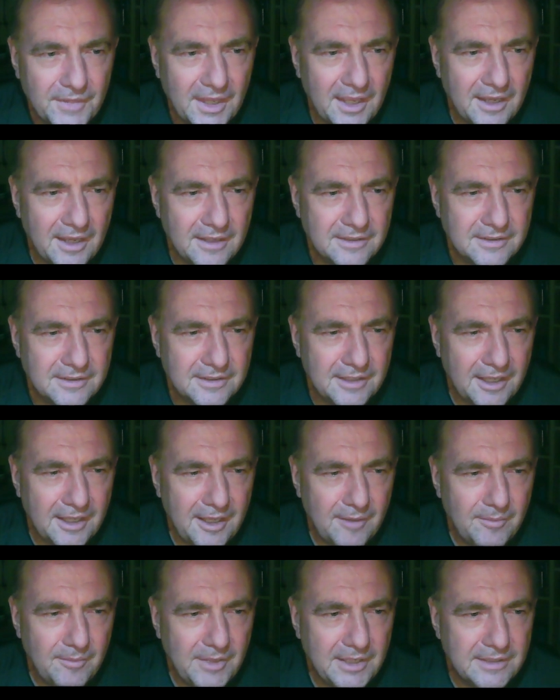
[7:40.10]
scheme.
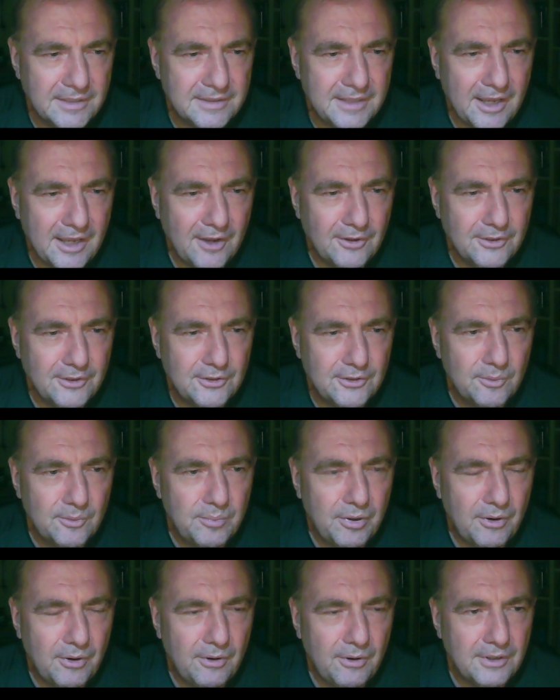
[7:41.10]
He's down 2
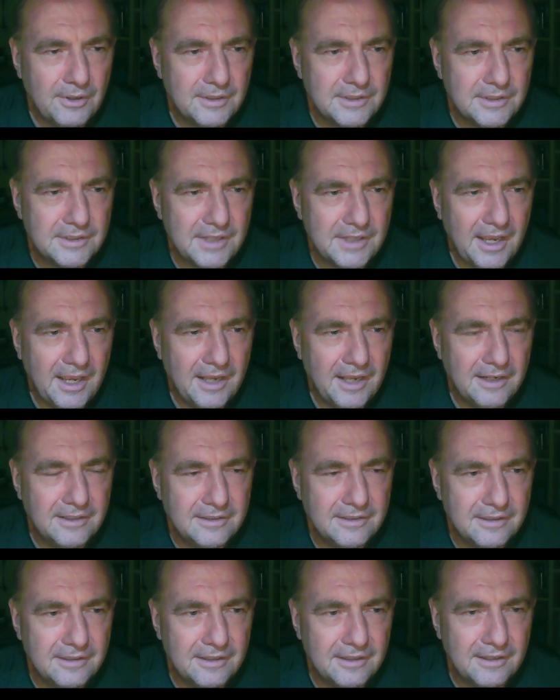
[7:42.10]
pawns and
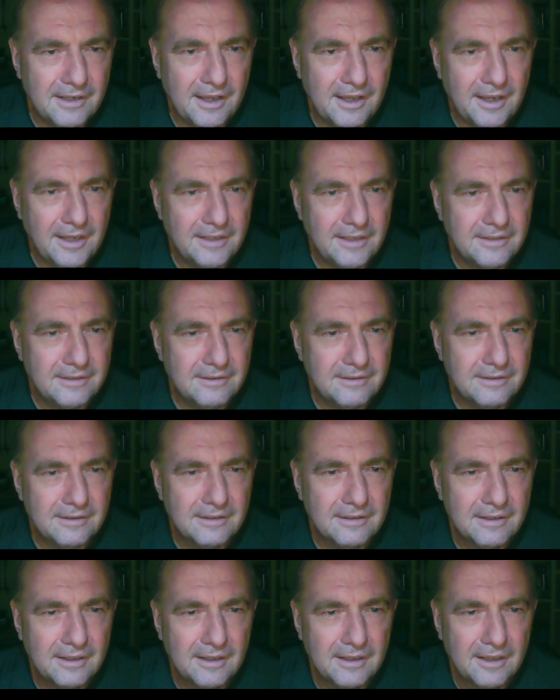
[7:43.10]
the knight
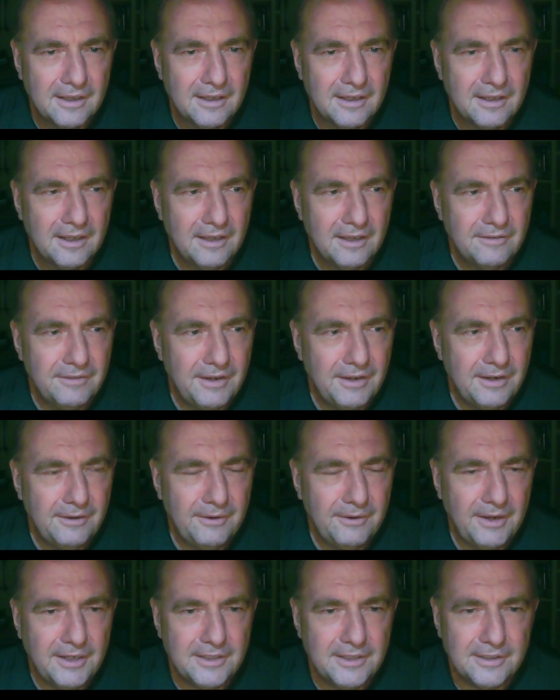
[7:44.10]

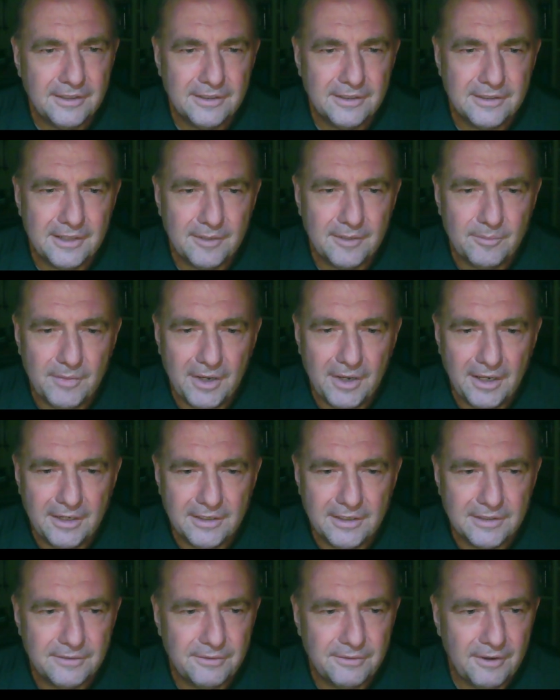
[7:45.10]
valuation is at
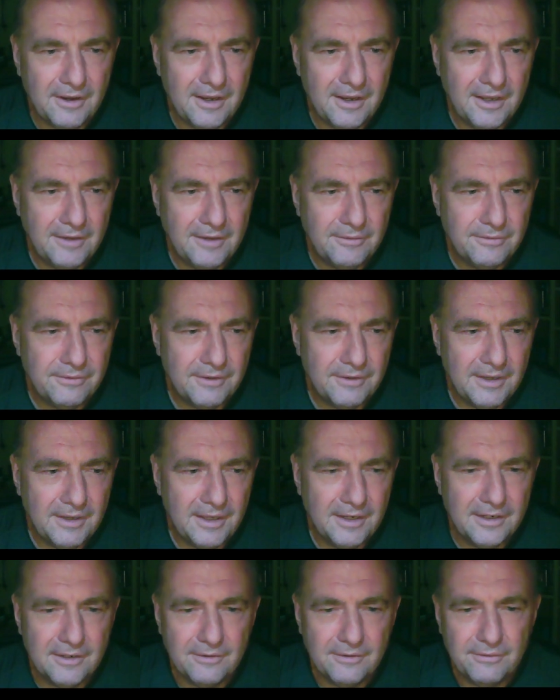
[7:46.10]
-5,
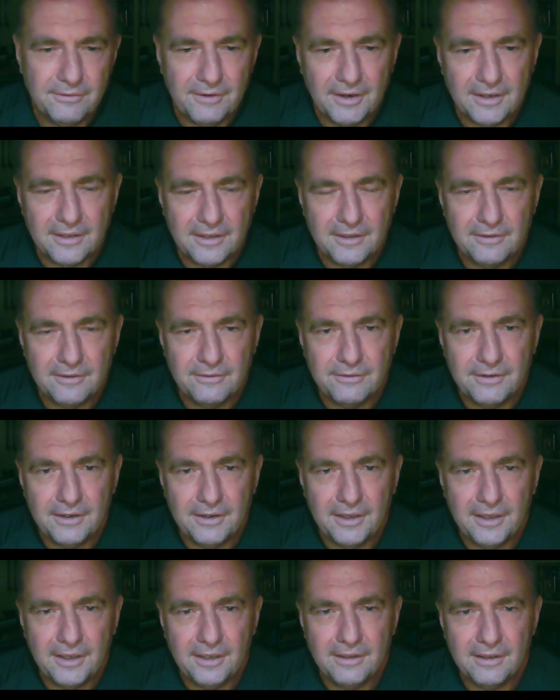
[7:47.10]
and
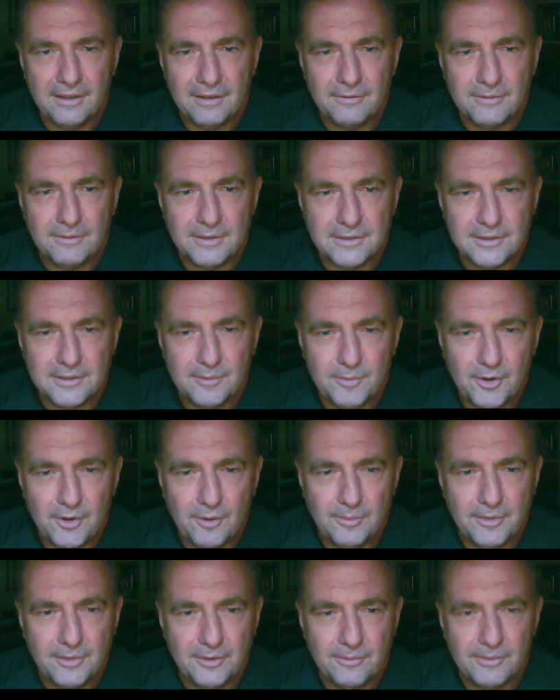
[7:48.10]
effectively there was a
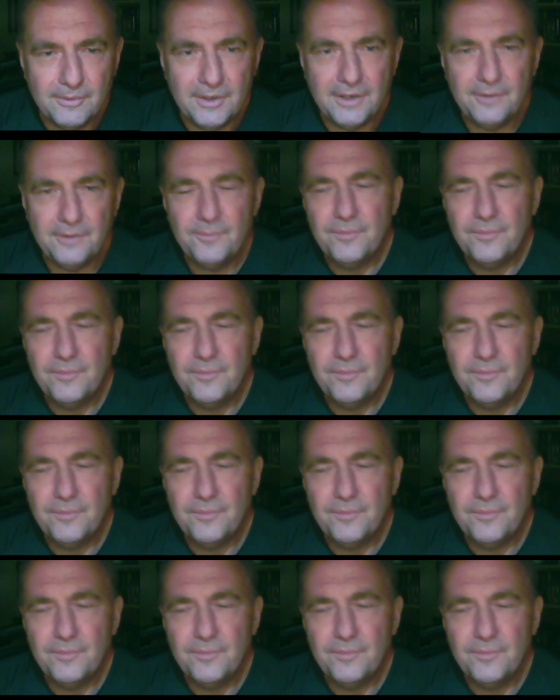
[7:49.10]
moment when